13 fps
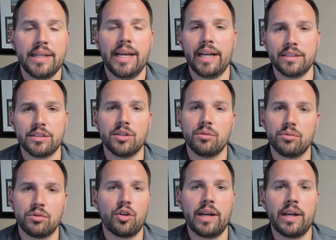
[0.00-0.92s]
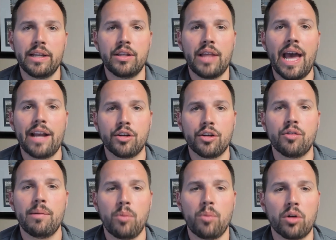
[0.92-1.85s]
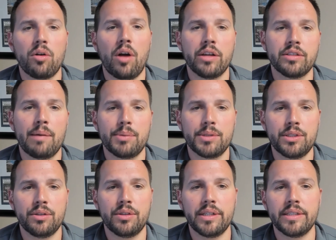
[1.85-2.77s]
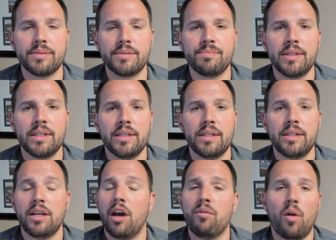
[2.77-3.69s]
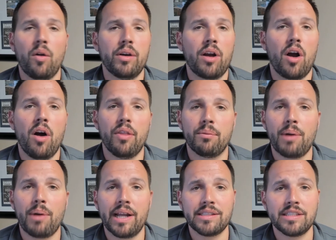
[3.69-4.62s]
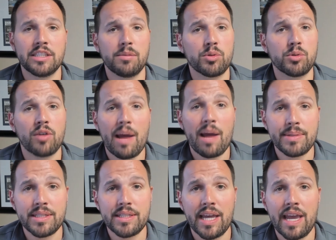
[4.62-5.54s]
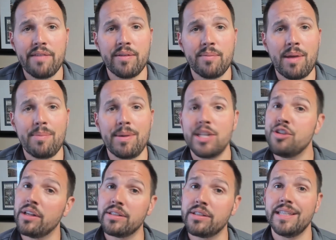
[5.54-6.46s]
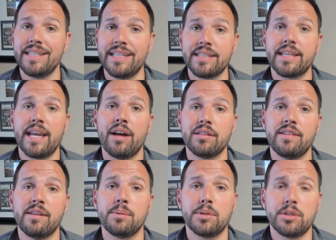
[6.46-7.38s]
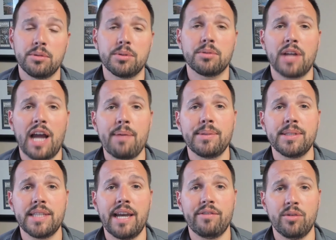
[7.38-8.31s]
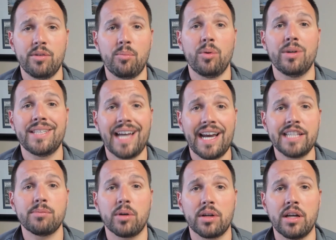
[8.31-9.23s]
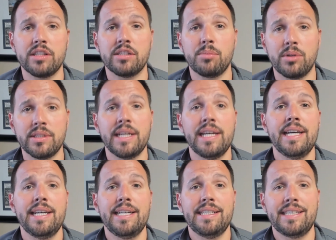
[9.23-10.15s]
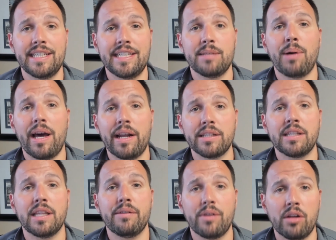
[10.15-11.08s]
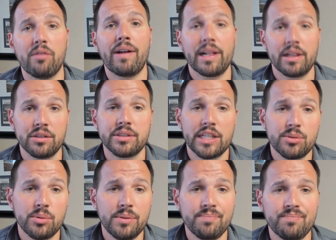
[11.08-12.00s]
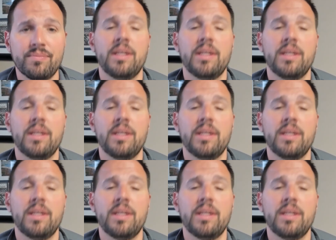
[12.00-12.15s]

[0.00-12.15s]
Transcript: And so creating that to create more cross opportunities. Enrolling all the products in subscribe and save, and maybe adjusting the discounts available to subscribe and save to entice more customers to get the products delivered on a regular schedule.